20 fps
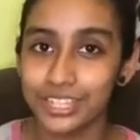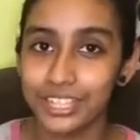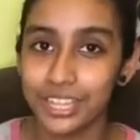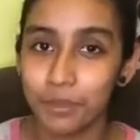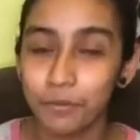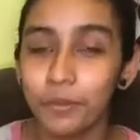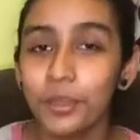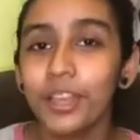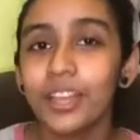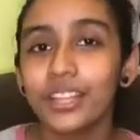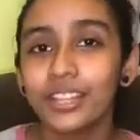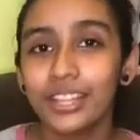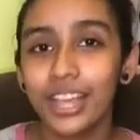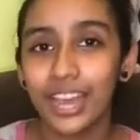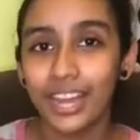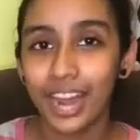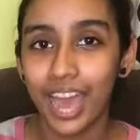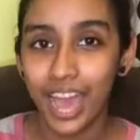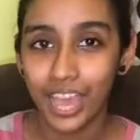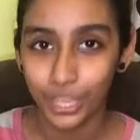tip
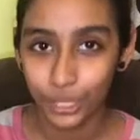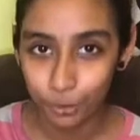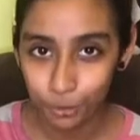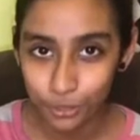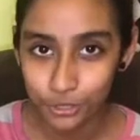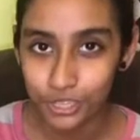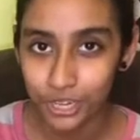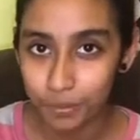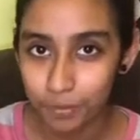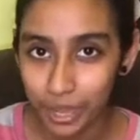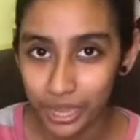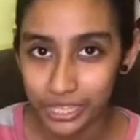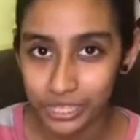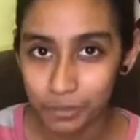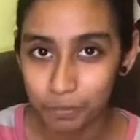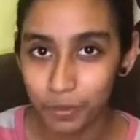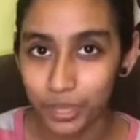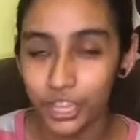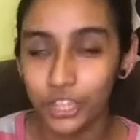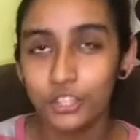that I used in my
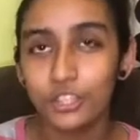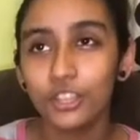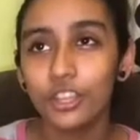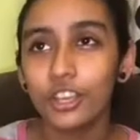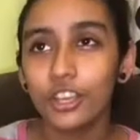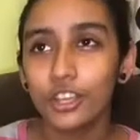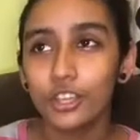speech.